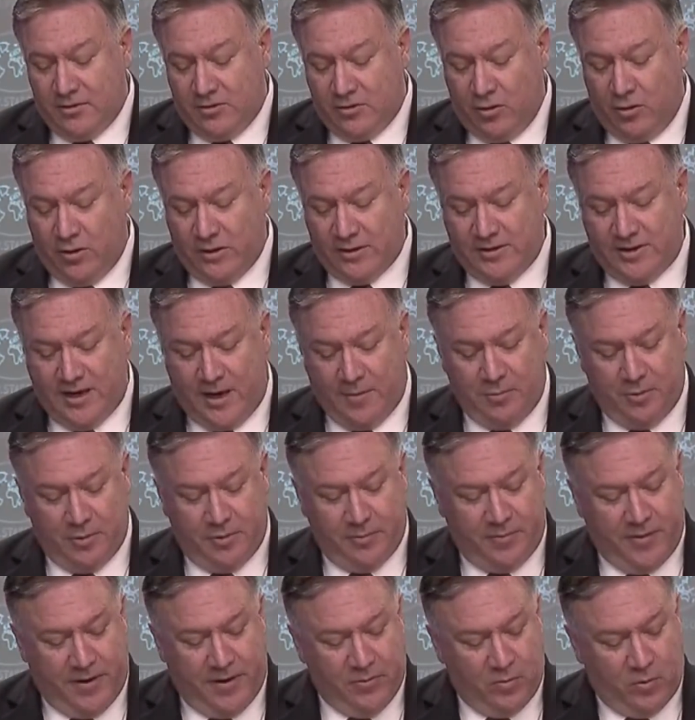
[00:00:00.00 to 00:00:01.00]
This historic
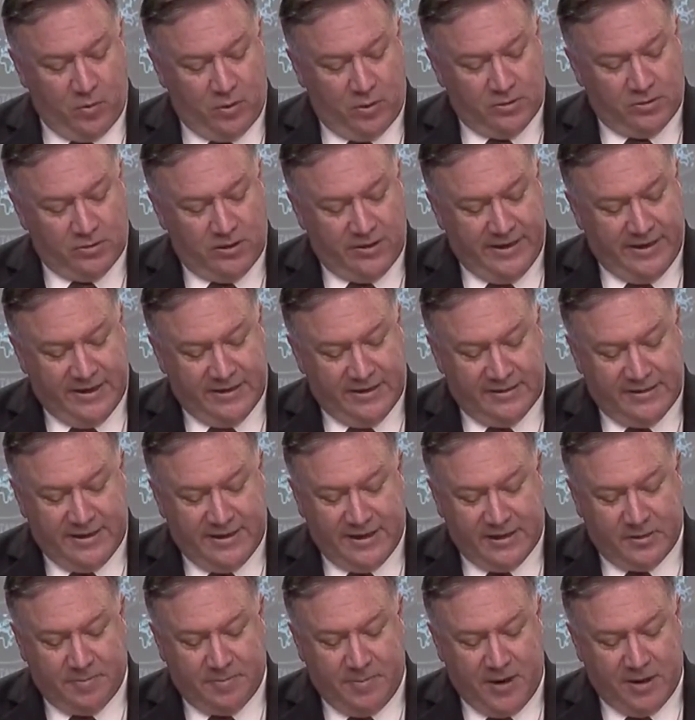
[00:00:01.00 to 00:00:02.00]
step will deprive the world's
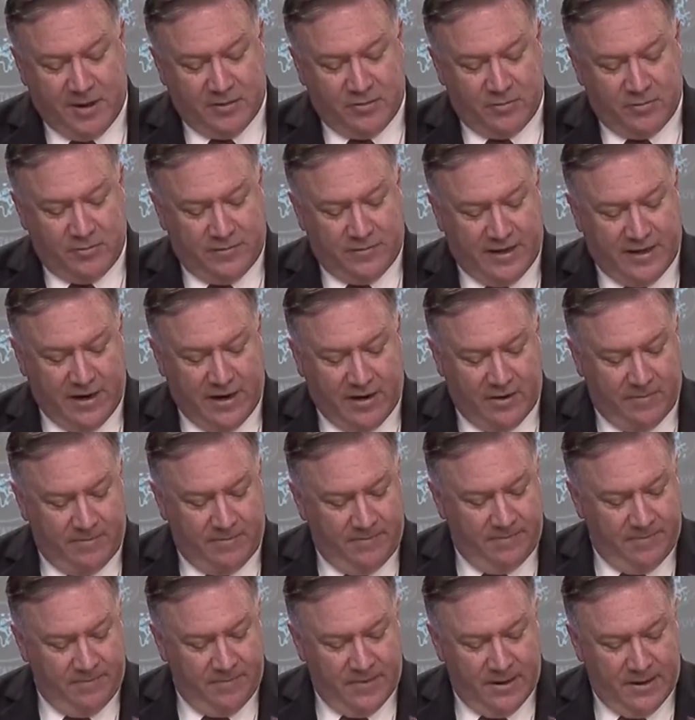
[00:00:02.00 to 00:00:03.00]
leading state sponsor of
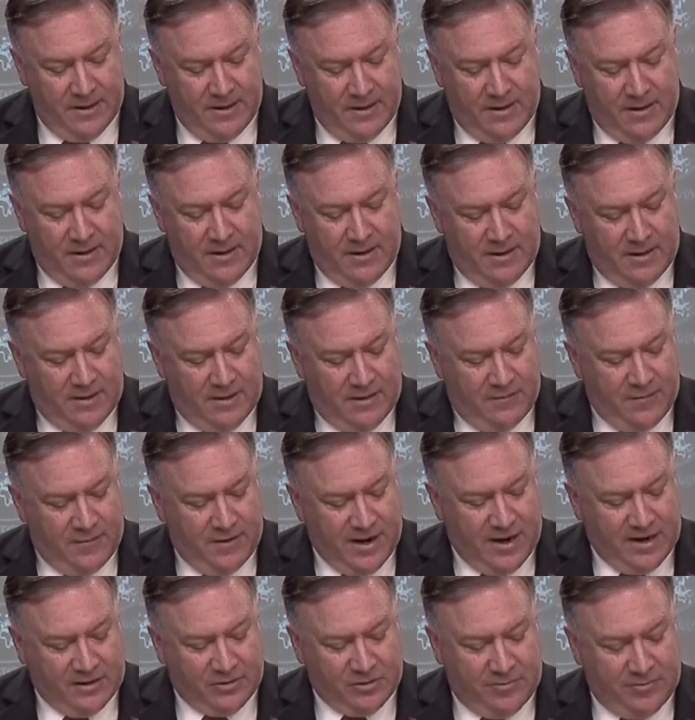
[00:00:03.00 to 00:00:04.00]
terror
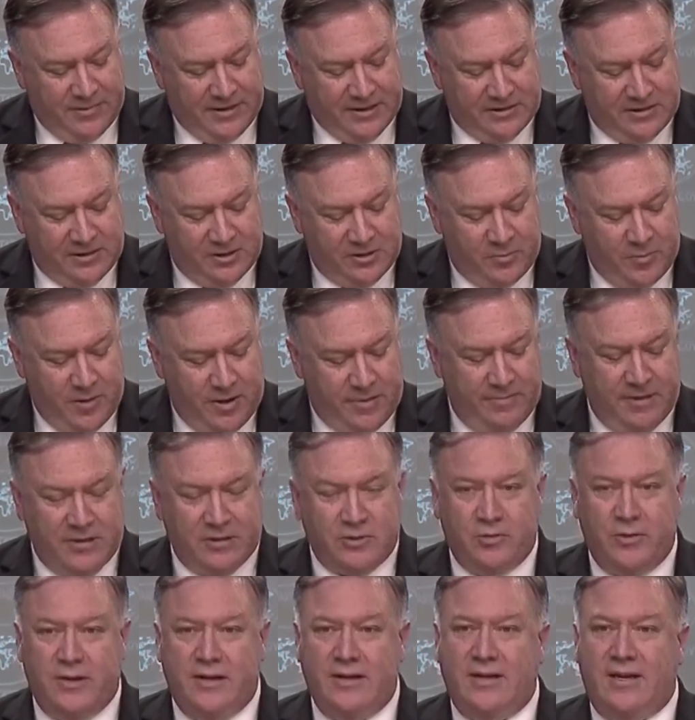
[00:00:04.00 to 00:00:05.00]
the financial means to
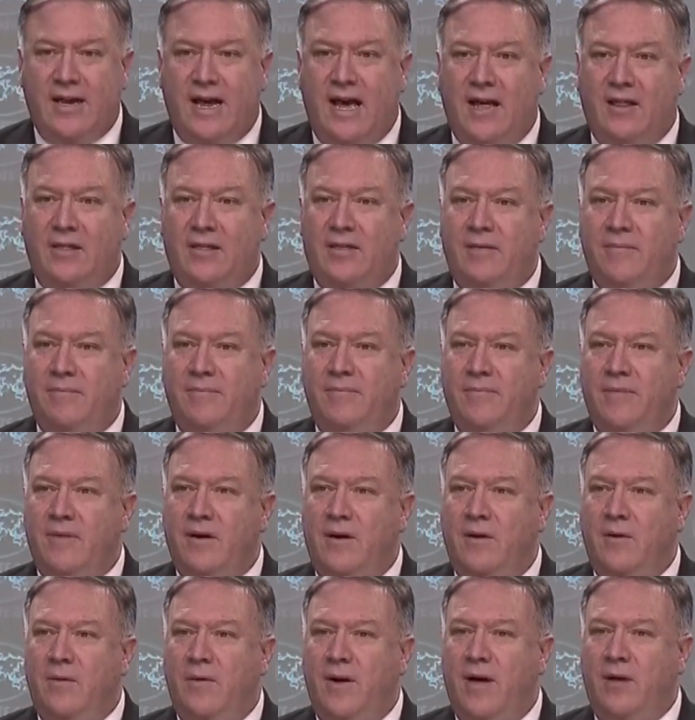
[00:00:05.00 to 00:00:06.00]
spread misery and death
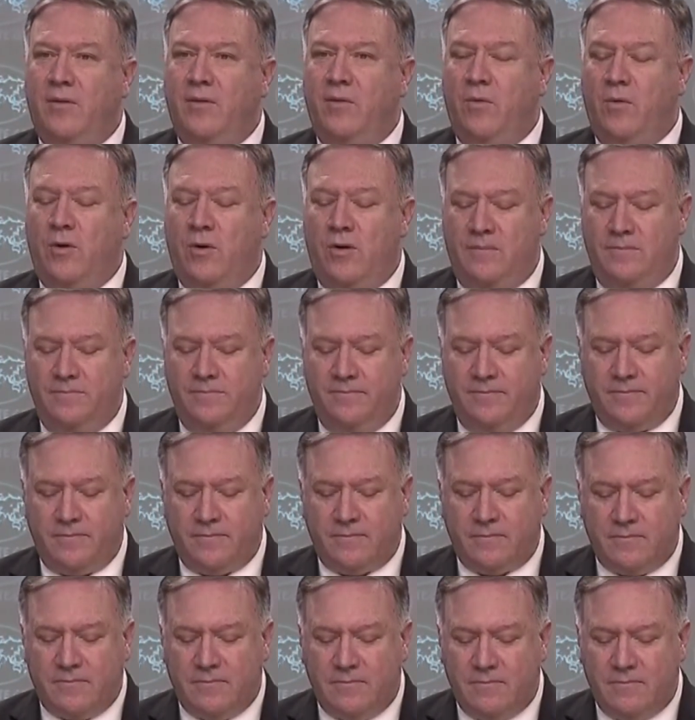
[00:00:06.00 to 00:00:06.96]
around the world.